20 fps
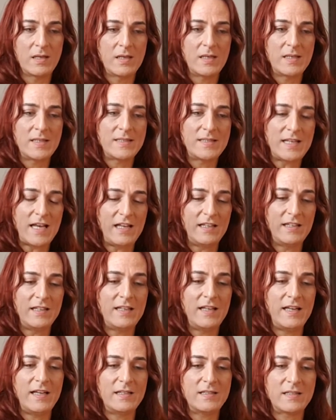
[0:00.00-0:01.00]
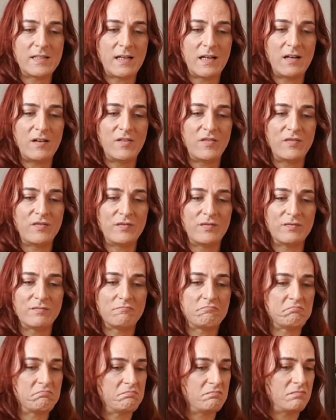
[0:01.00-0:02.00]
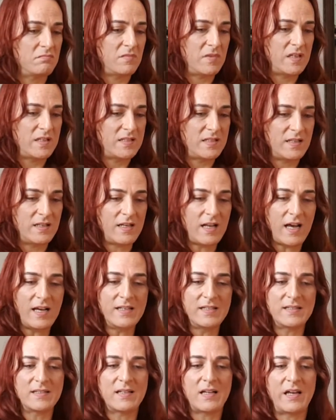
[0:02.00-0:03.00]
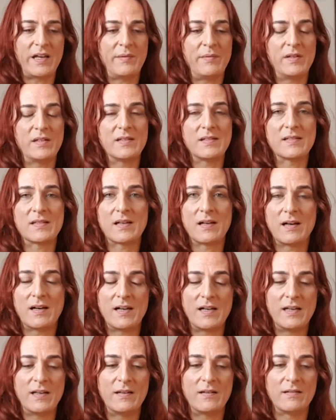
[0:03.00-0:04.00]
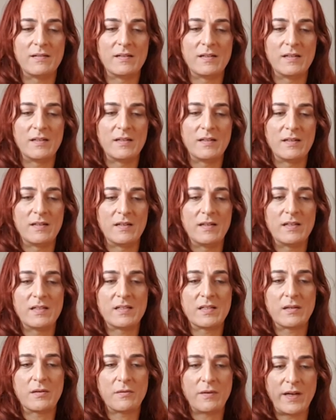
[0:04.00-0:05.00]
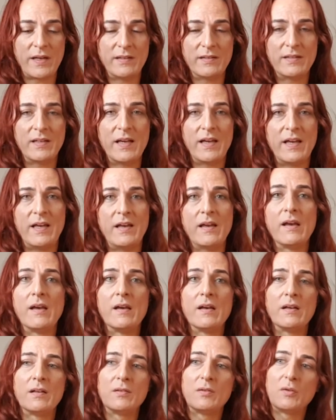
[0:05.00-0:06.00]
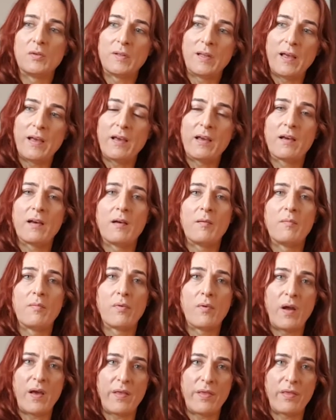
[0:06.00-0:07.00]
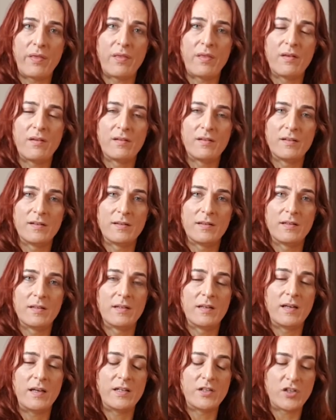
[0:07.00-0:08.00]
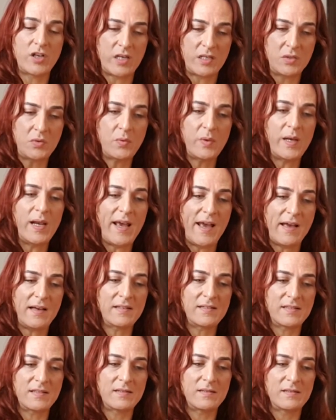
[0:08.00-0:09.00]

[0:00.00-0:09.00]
Saturday itself is a nice time in the sky. It's a great day to take a breath and just relax.